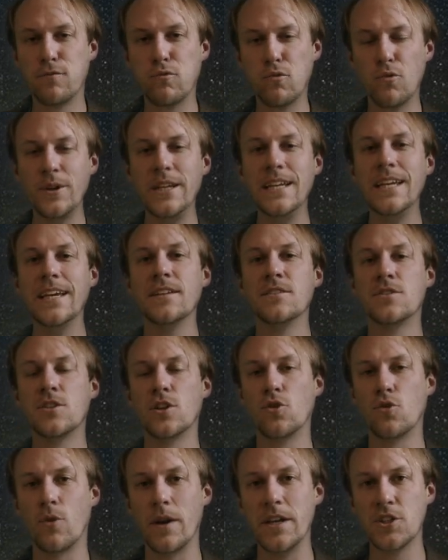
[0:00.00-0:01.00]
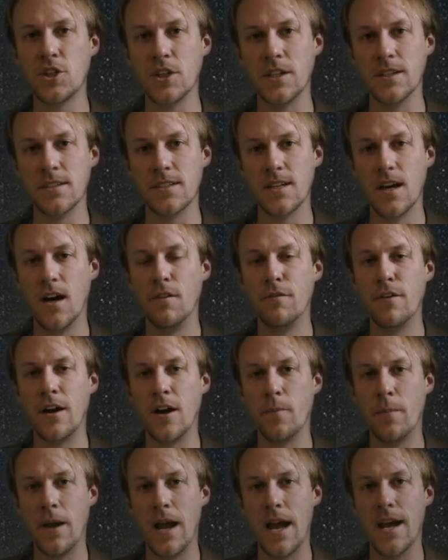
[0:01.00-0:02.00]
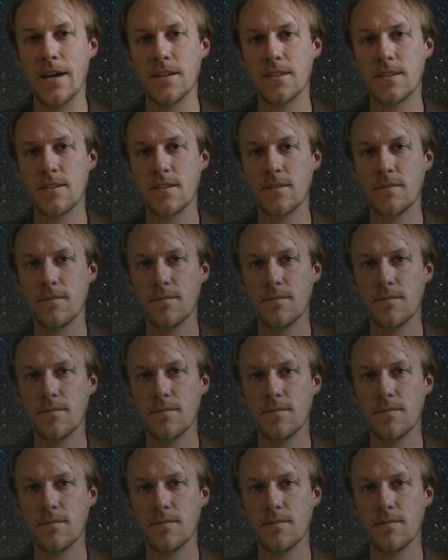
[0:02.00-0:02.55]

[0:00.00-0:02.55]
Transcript: reintegrations of our past.